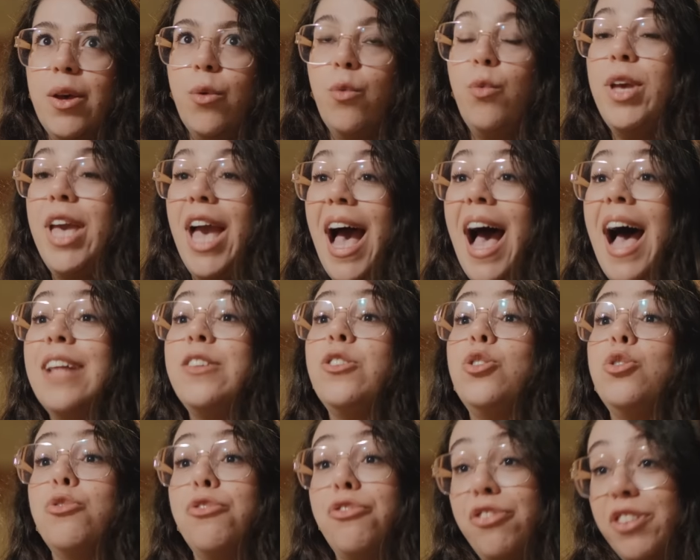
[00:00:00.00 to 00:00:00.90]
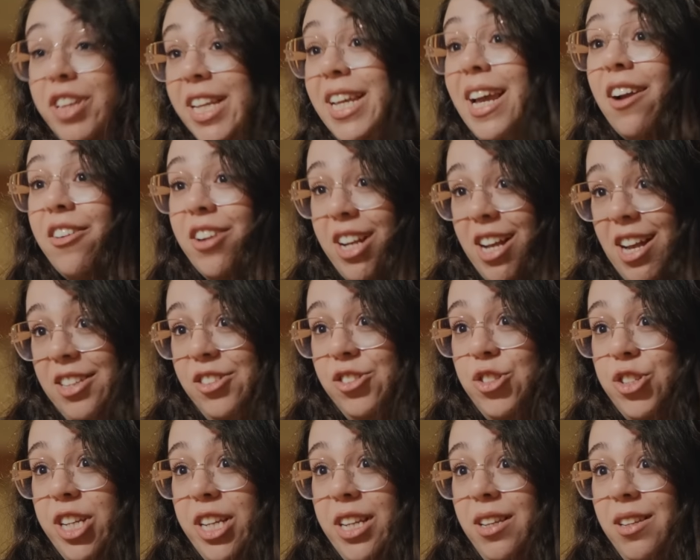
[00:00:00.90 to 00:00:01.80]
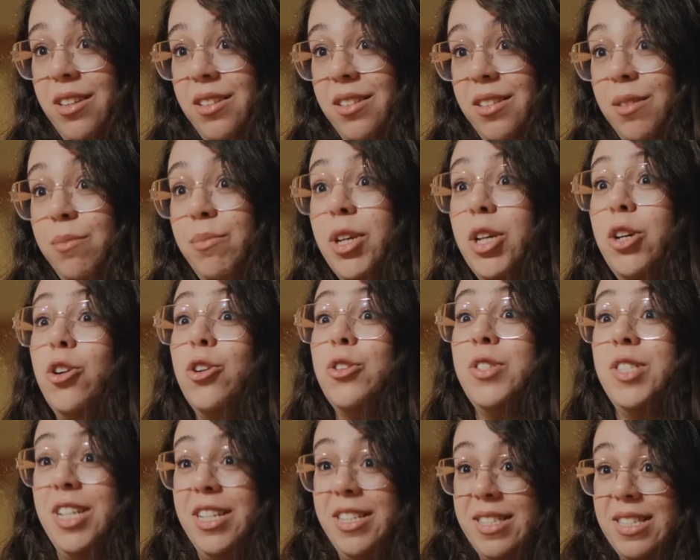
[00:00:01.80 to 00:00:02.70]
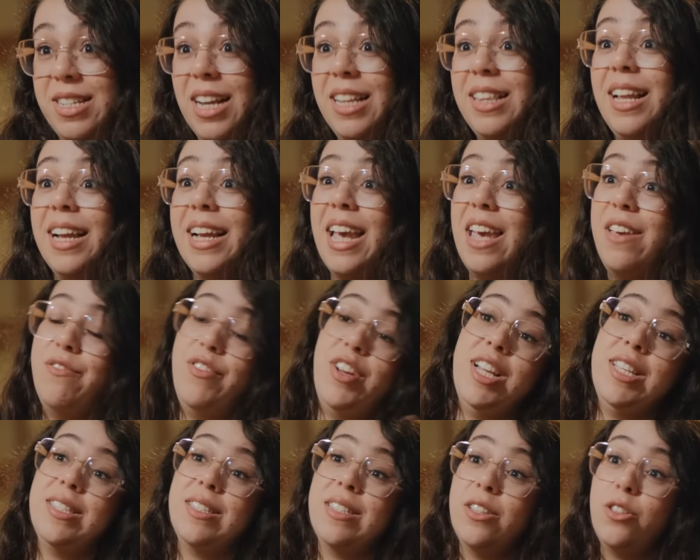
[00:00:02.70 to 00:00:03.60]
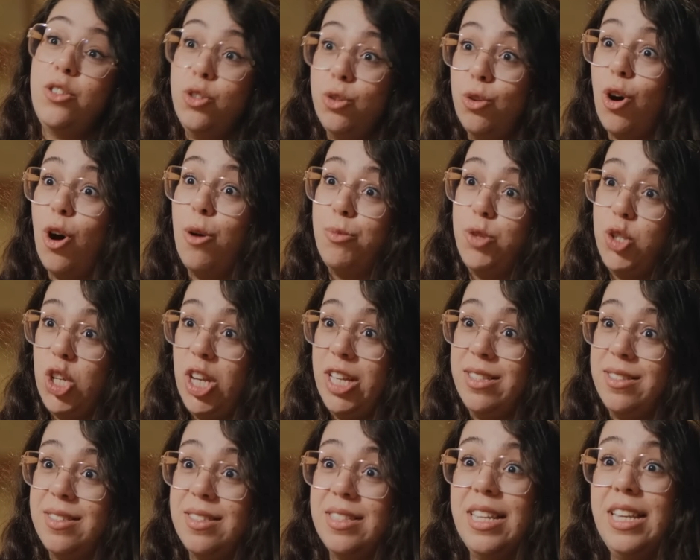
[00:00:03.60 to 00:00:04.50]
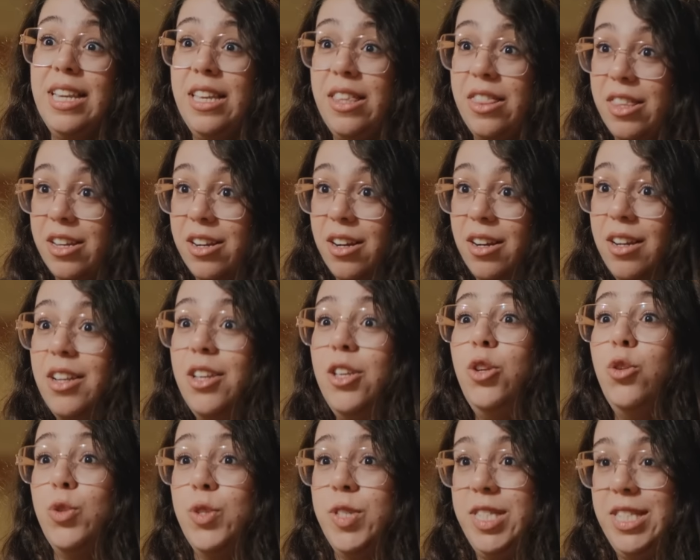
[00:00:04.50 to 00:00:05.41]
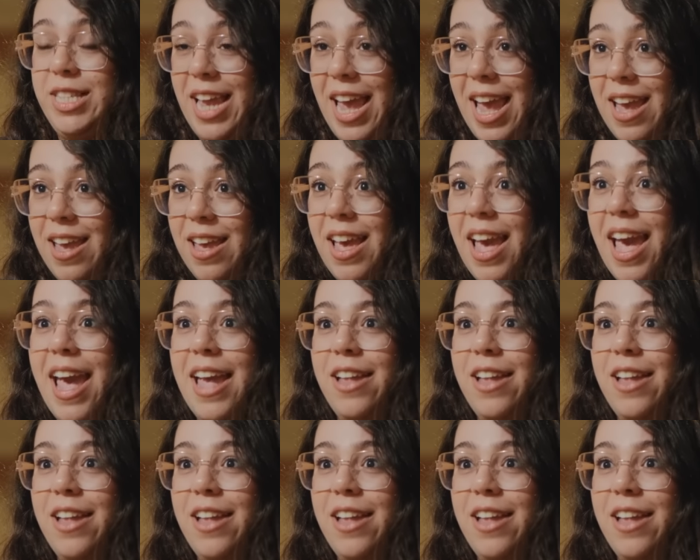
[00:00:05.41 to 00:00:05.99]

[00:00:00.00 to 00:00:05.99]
we had to flee our country because Nasrallah gave us two options. Either you stay